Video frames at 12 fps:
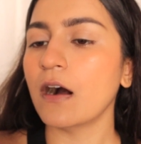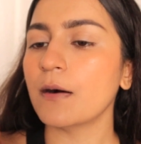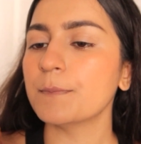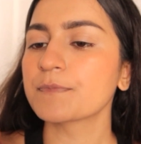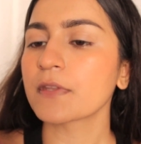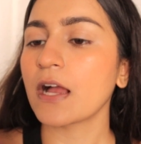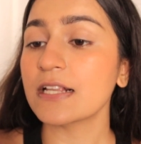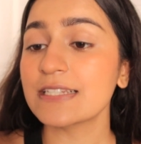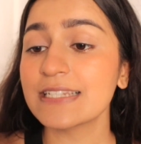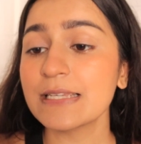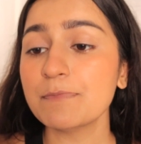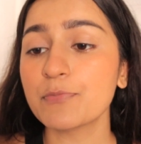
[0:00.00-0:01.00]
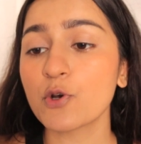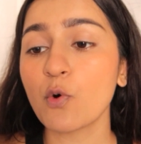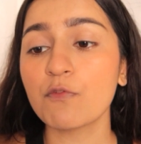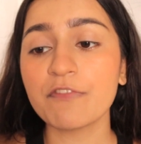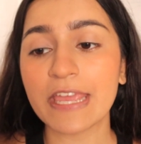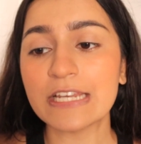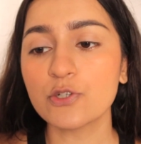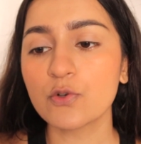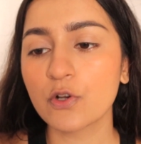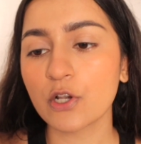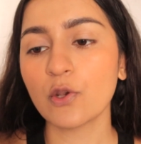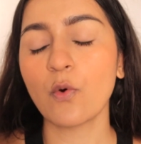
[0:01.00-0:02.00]
Ultimate Pro Way
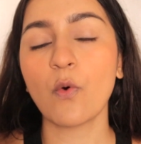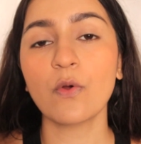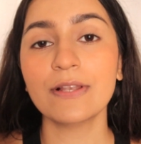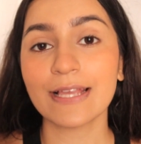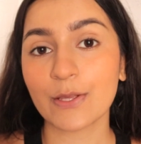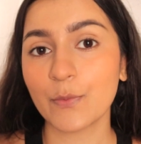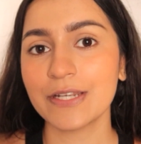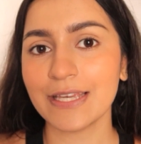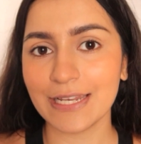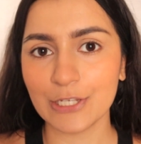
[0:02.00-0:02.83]
to Glow Liquid